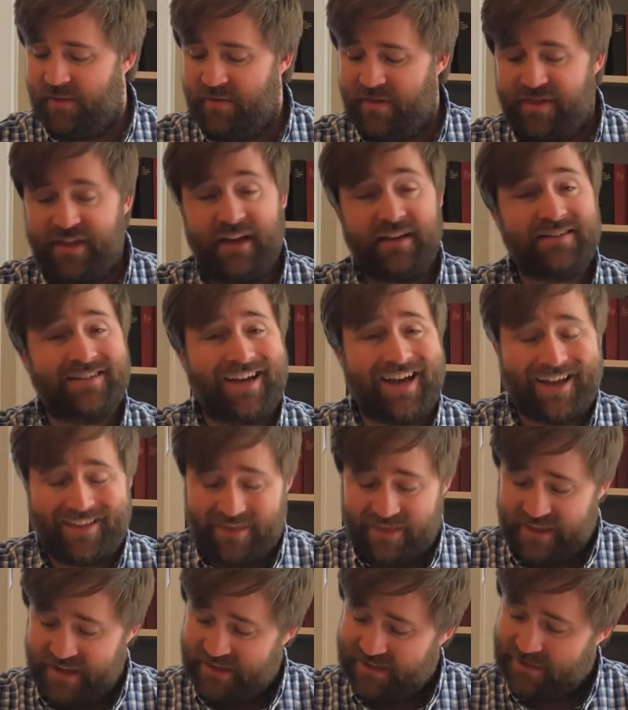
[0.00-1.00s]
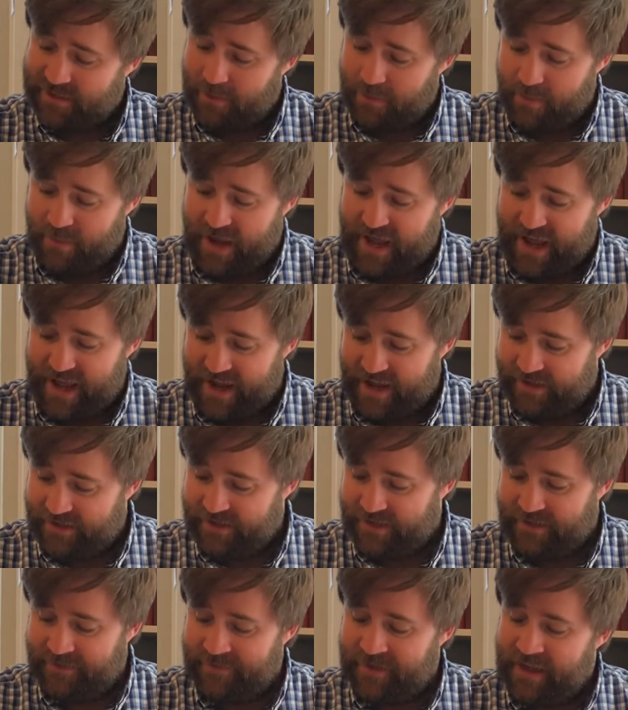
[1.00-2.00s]
Things got this bad.
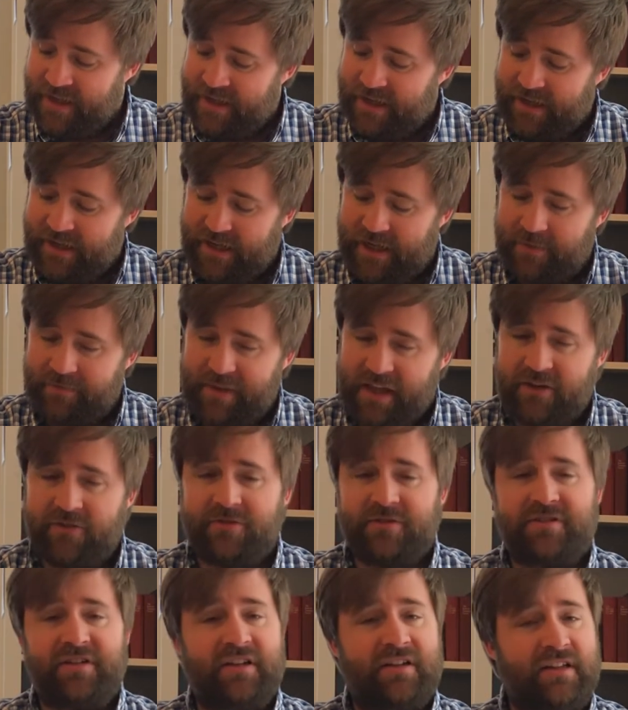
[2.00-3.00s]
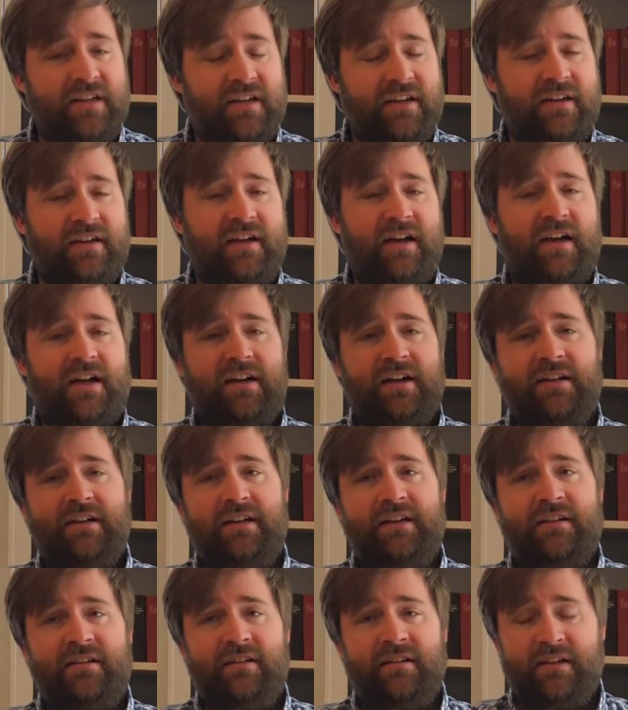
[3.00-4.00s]
And interestingly,
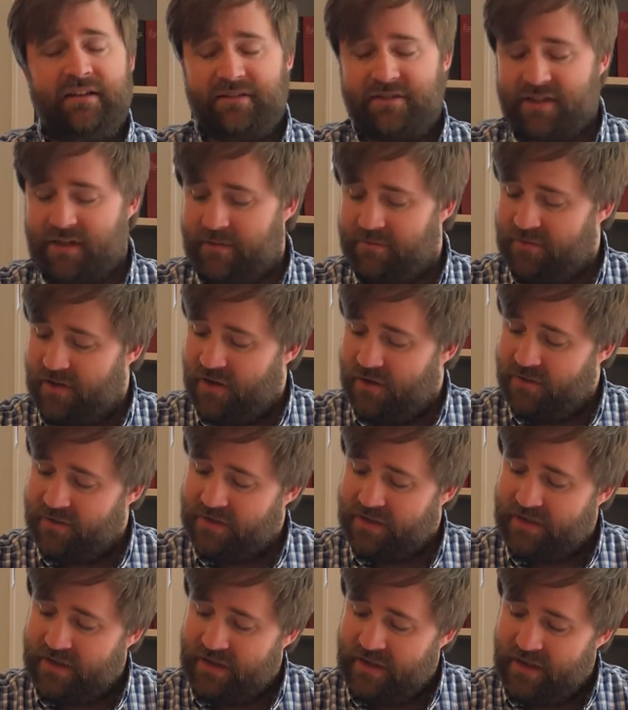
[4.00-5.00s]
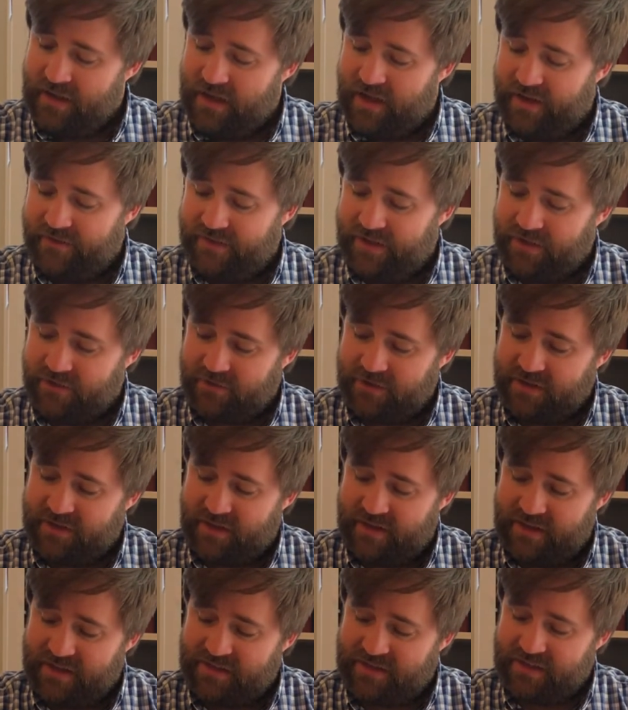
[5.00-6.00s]
in some note of
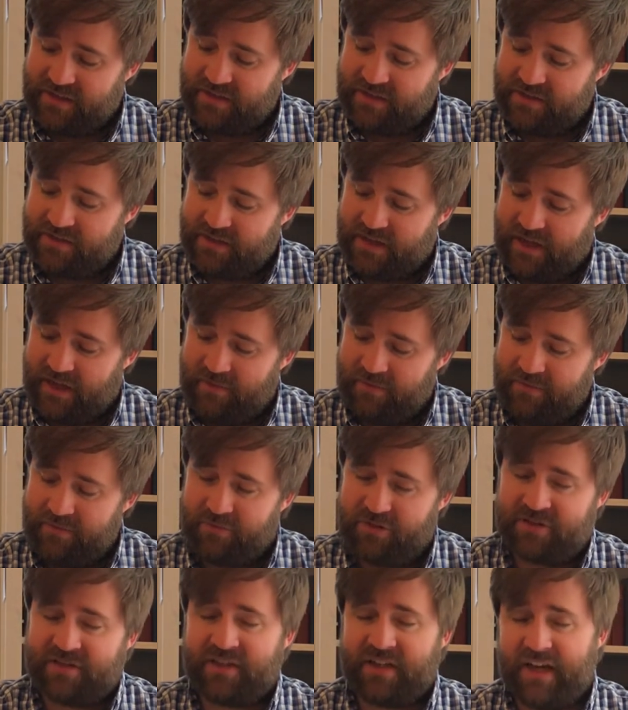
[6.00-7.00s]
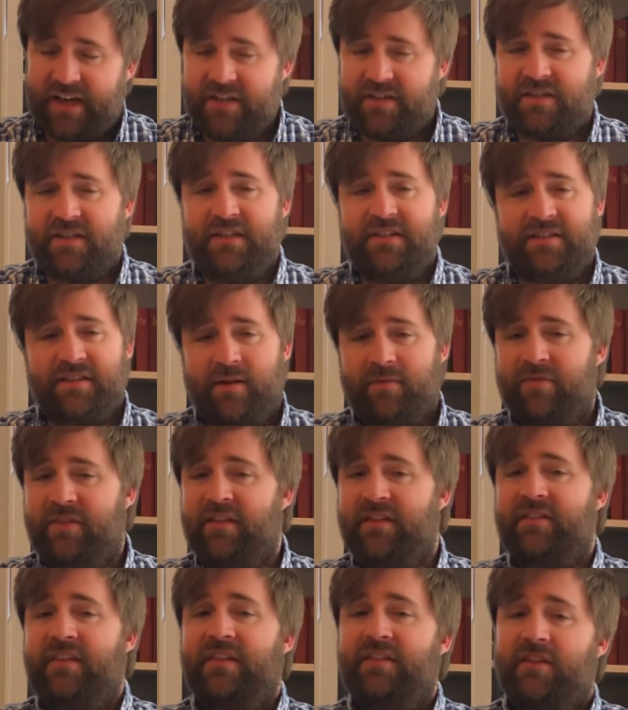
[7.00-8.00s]
interest, this is precisely
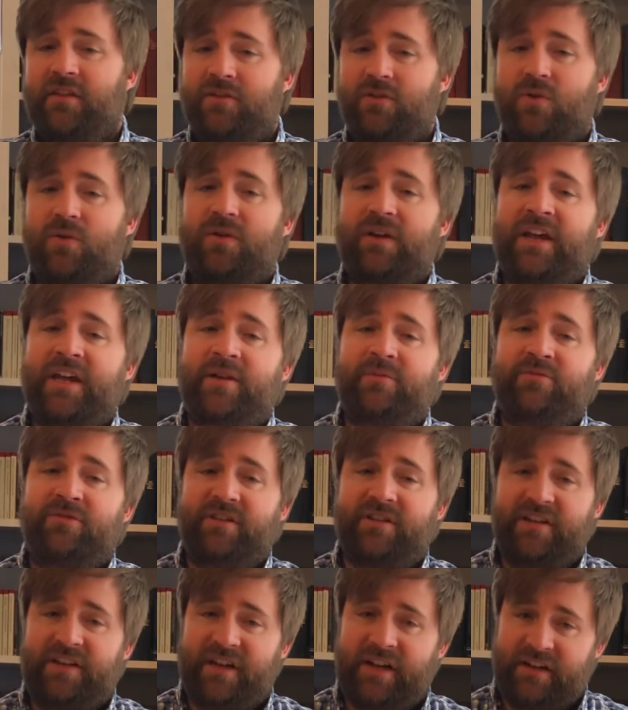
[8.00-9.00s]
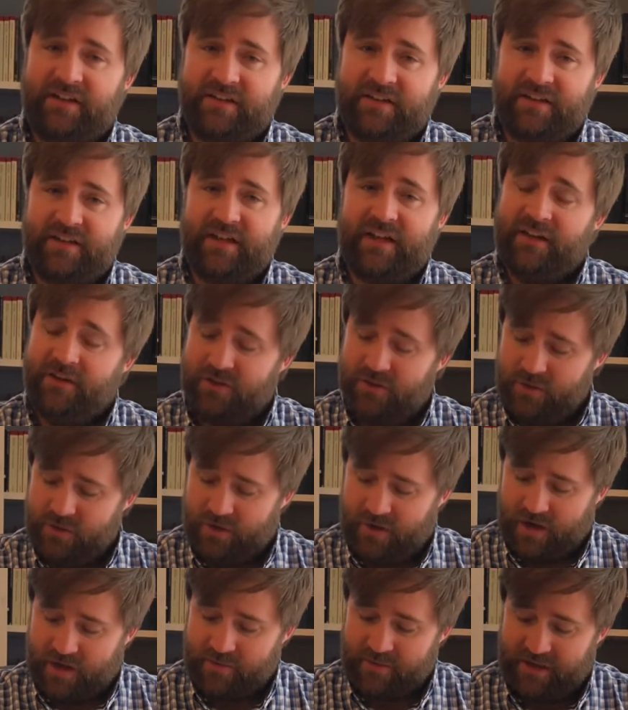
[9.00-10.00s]
something that the Lord had predicted in
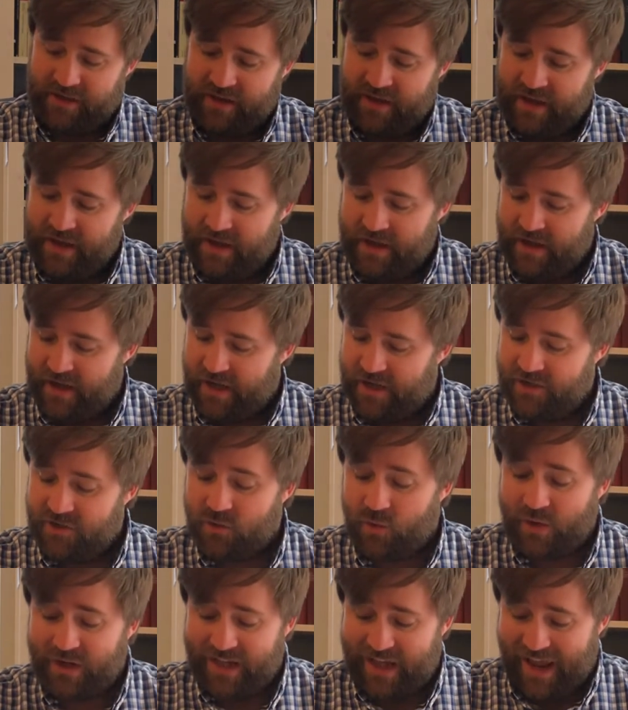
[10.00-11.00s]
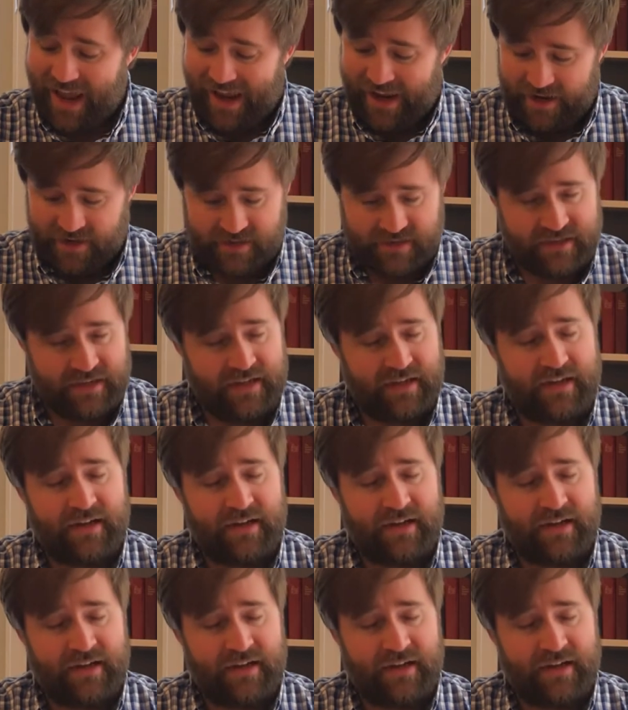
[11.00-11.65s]
Deuteronomy 28.